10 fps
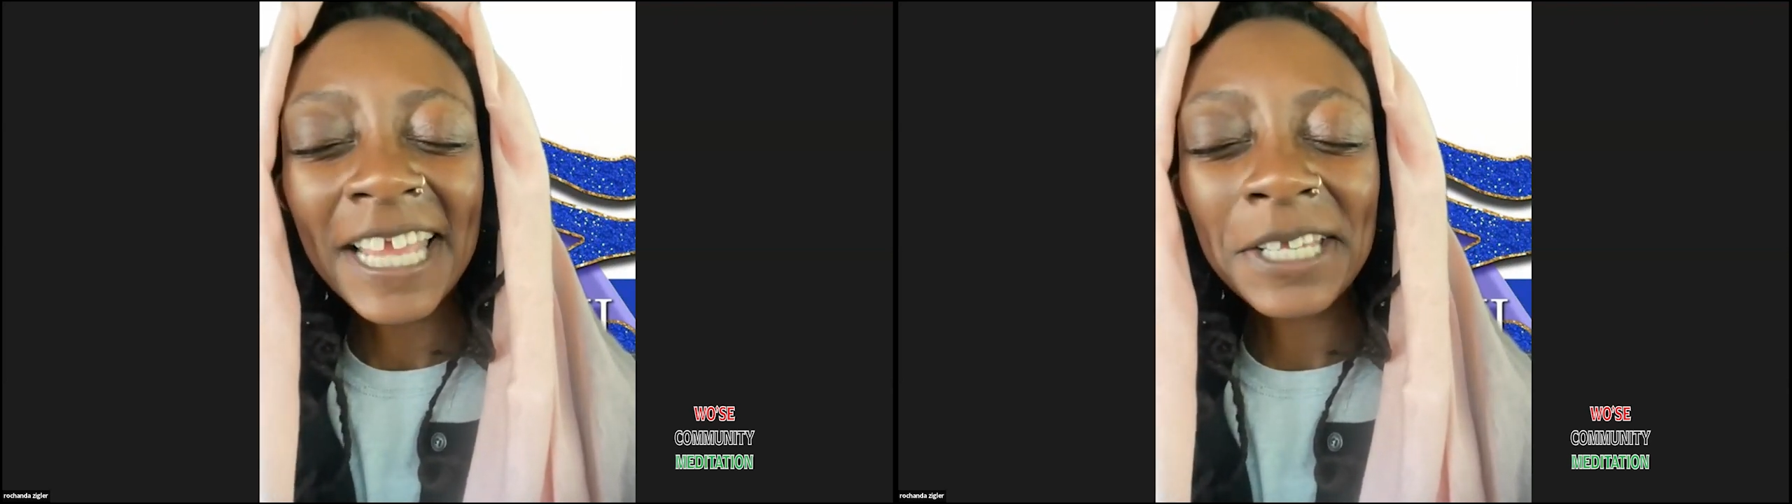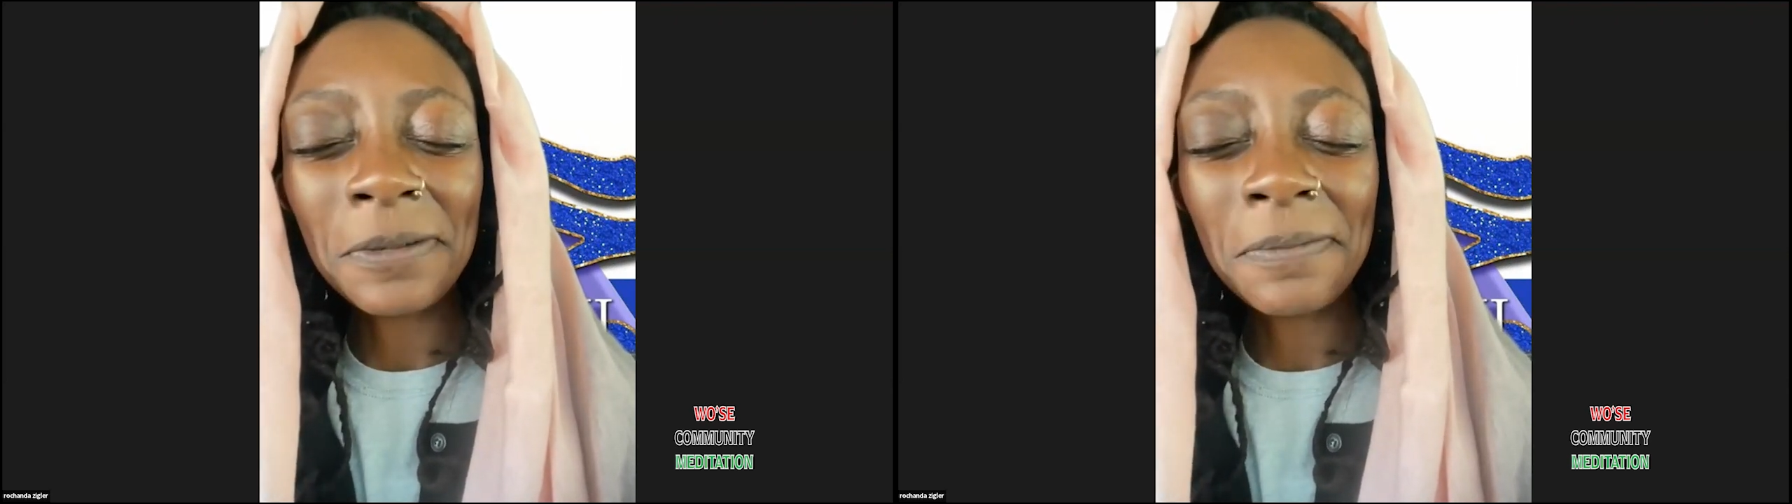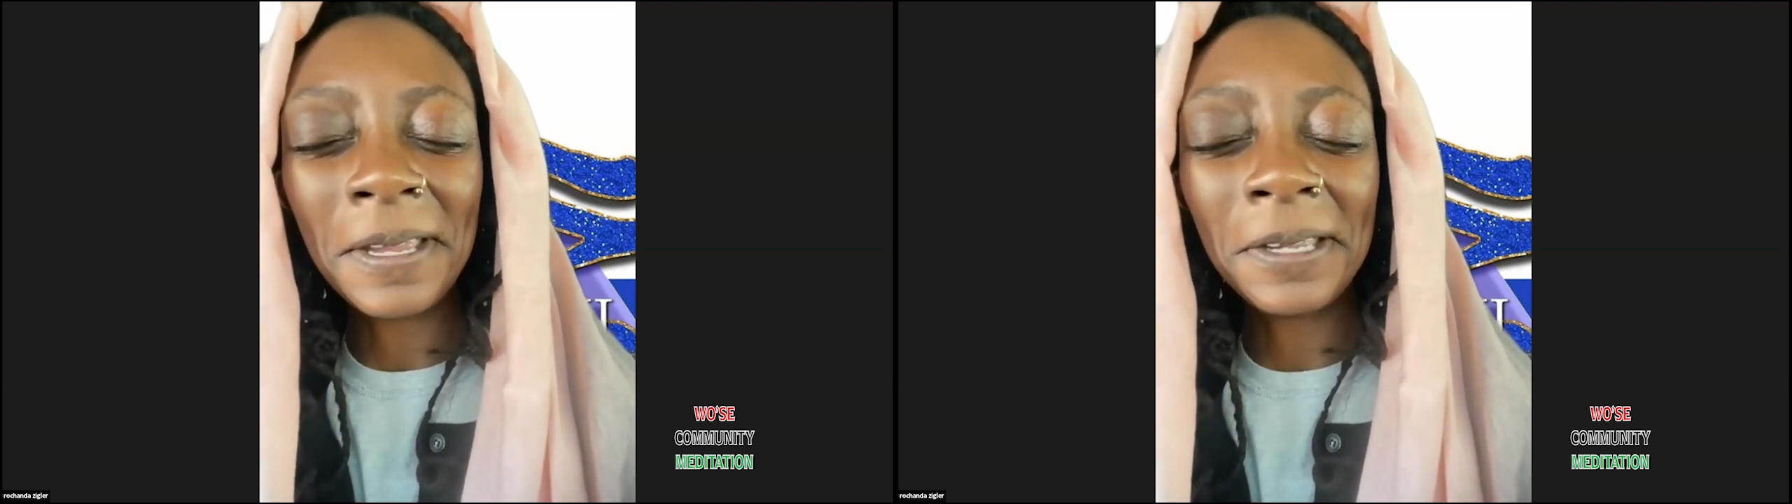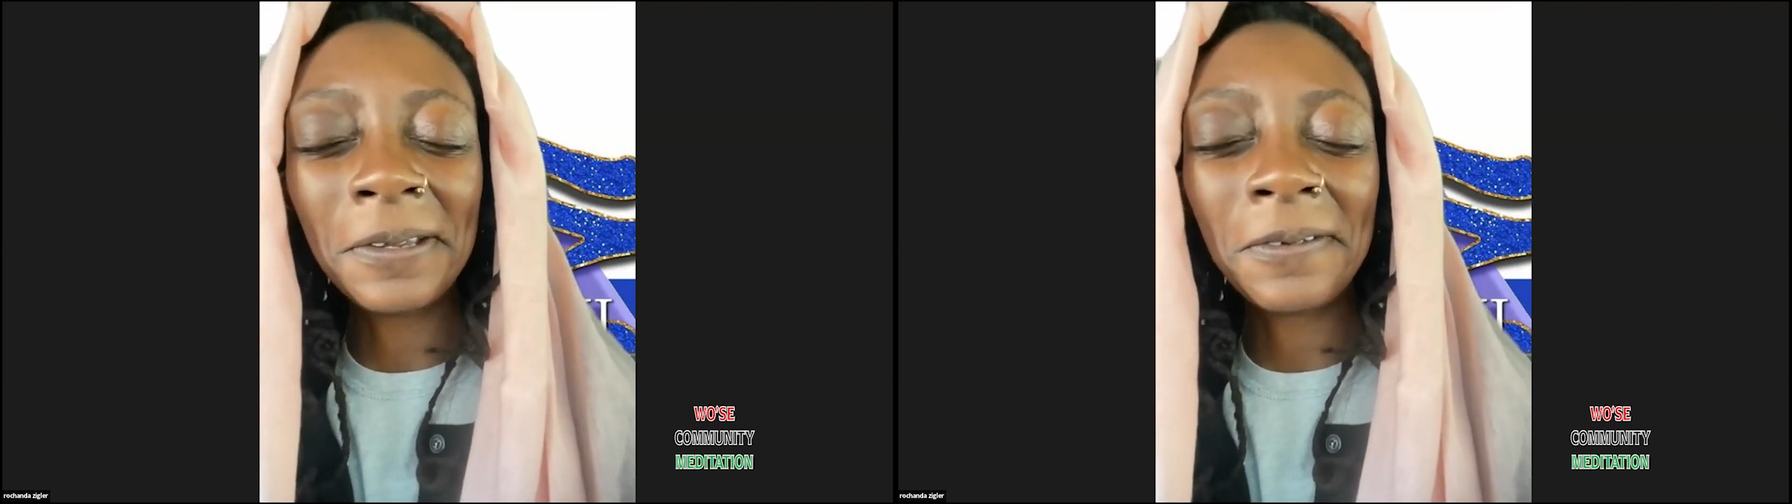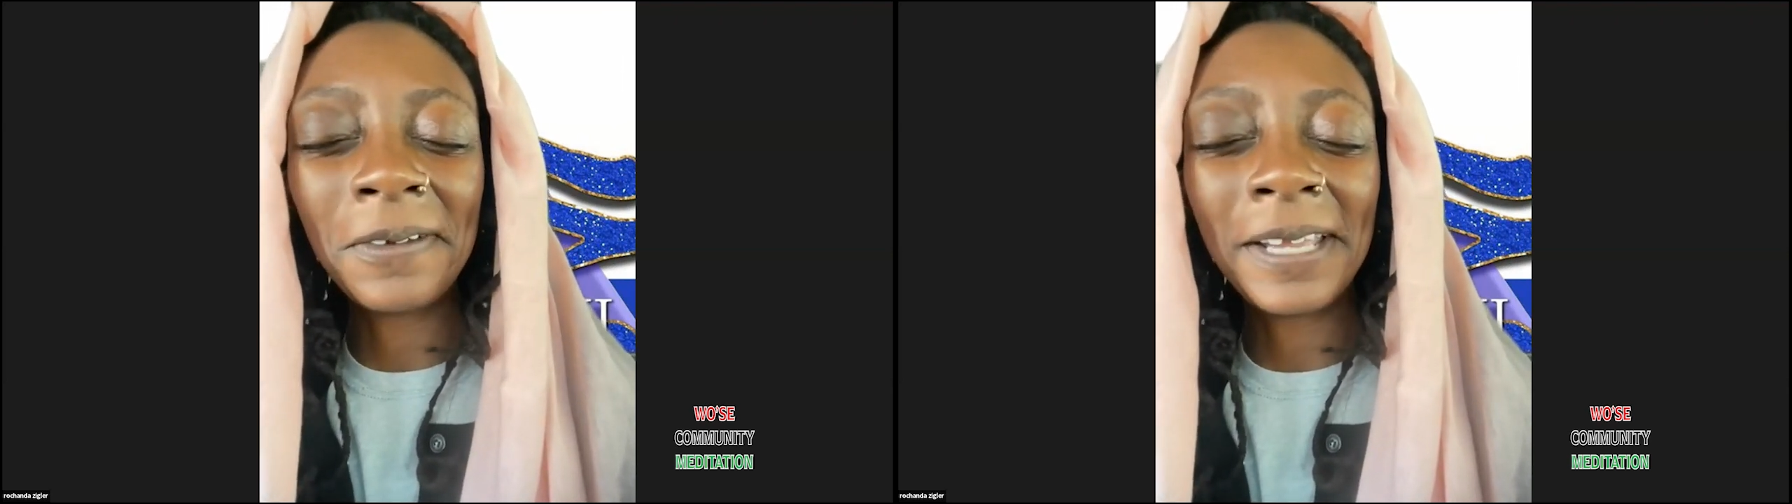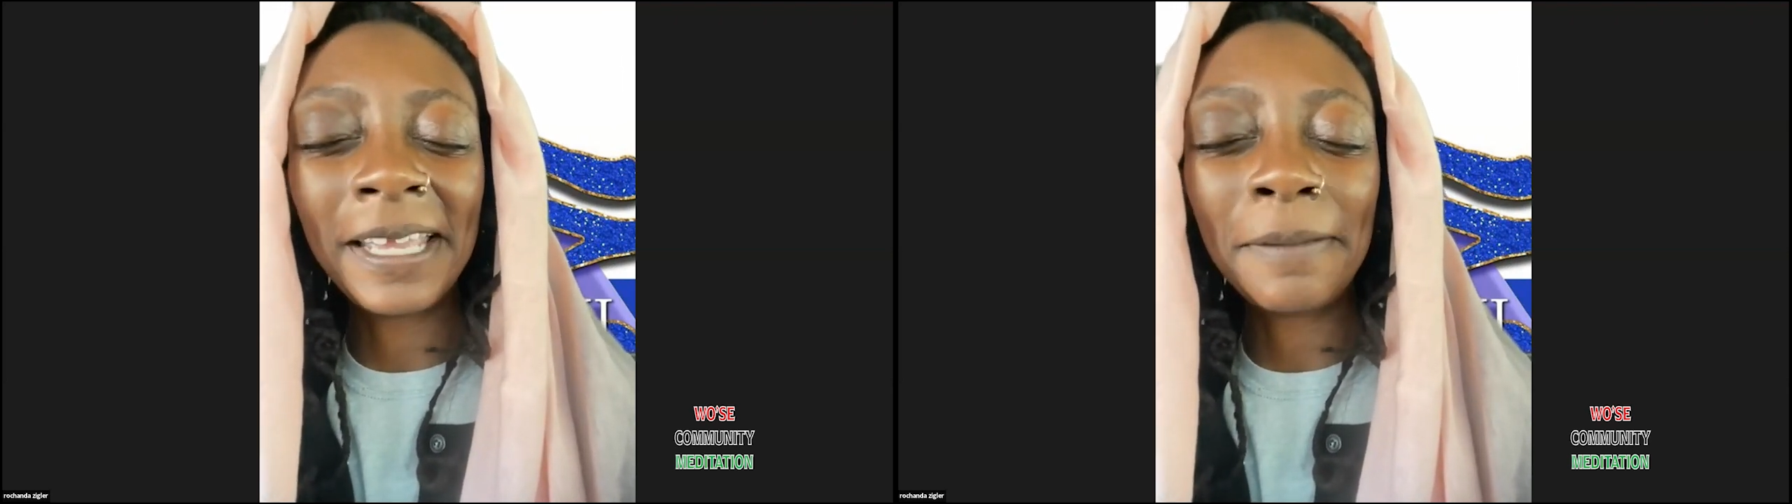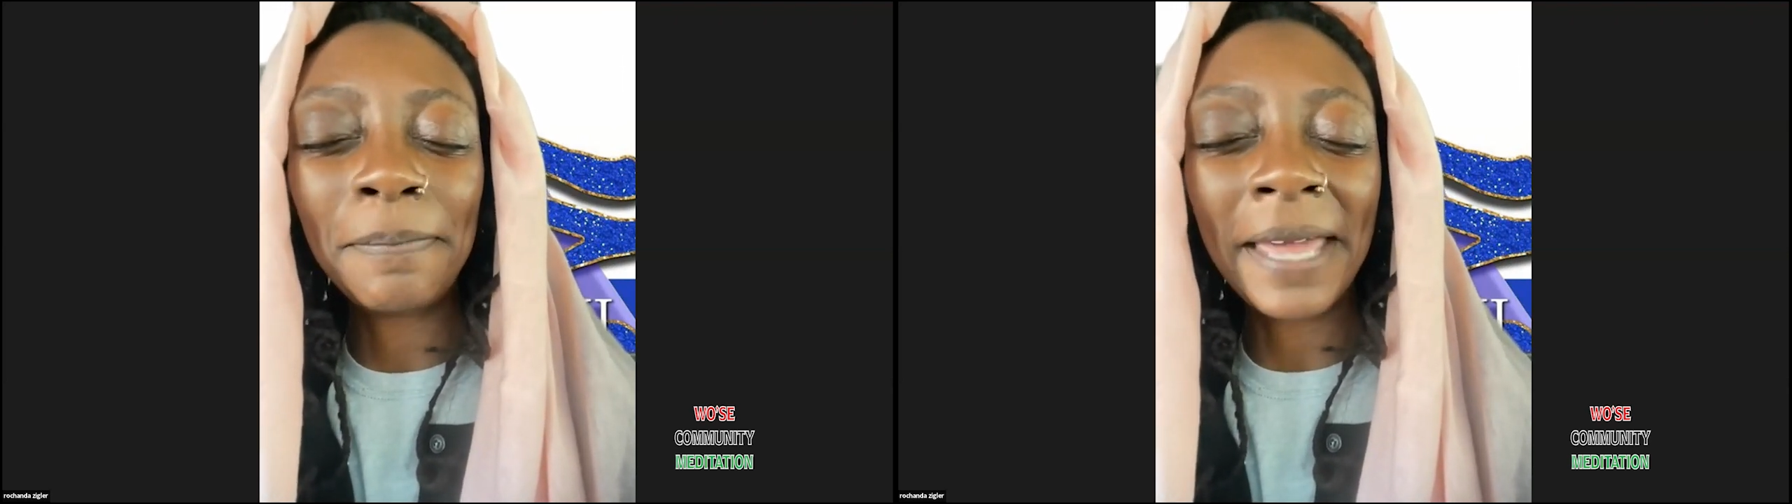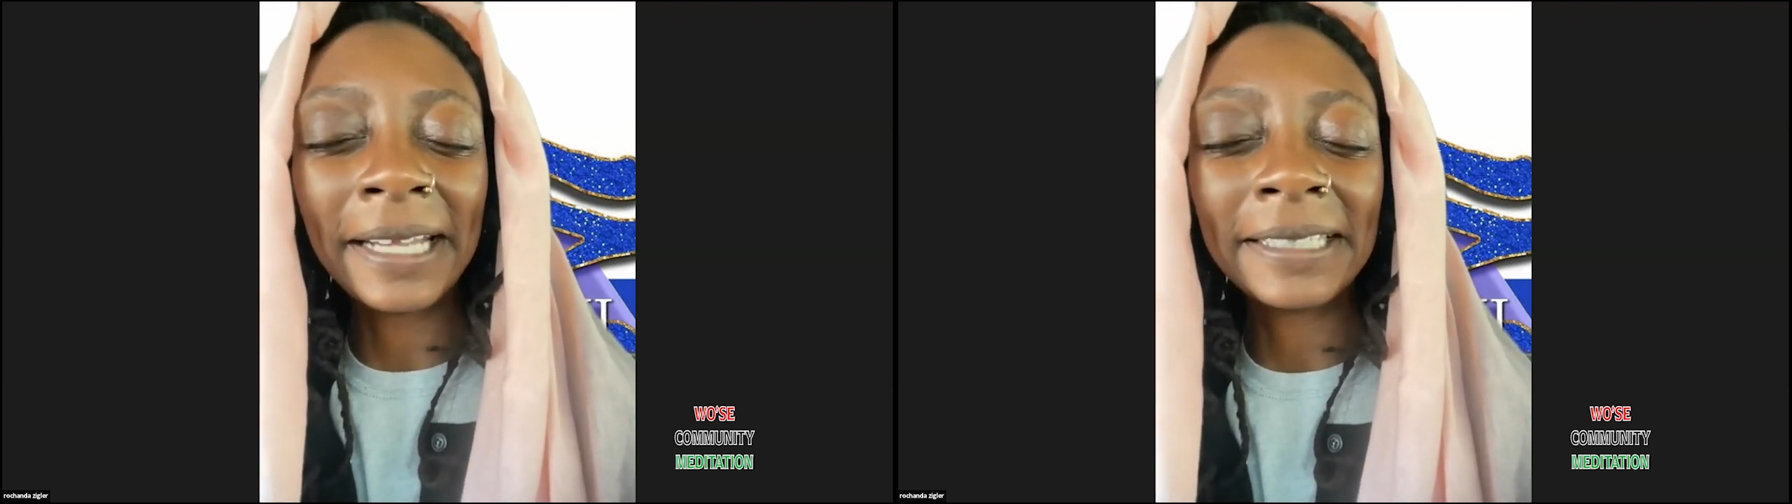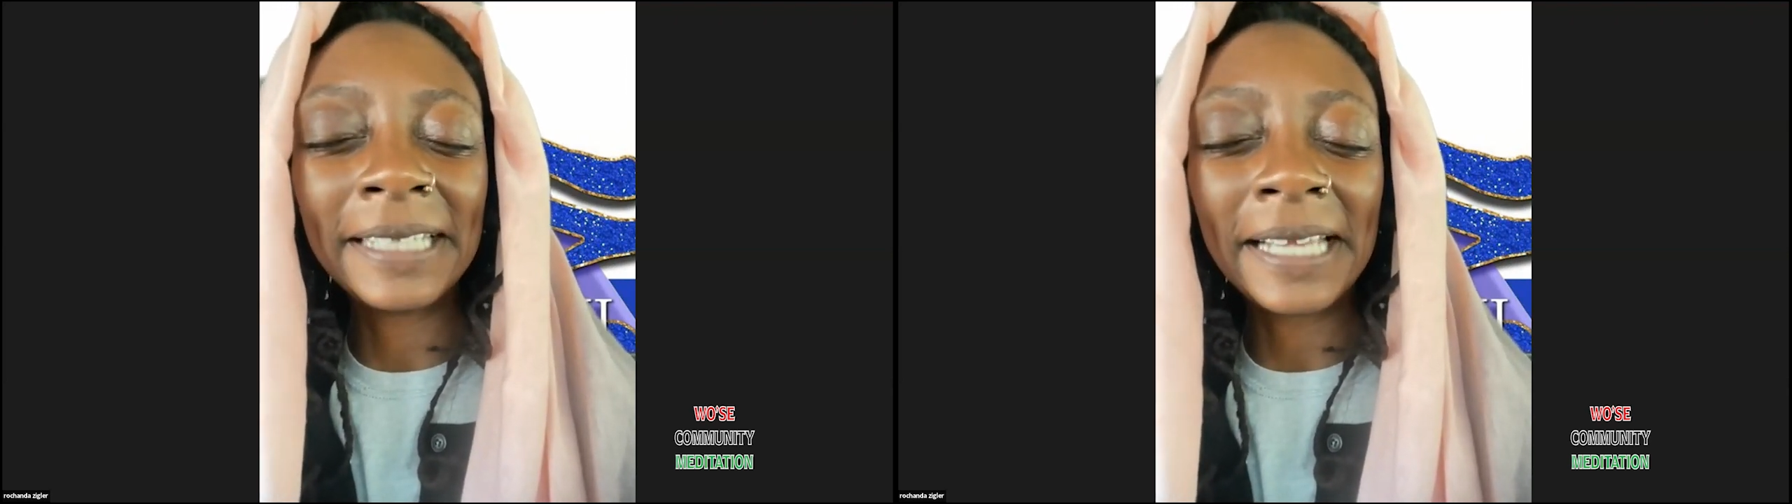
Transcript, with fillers: as you make your way back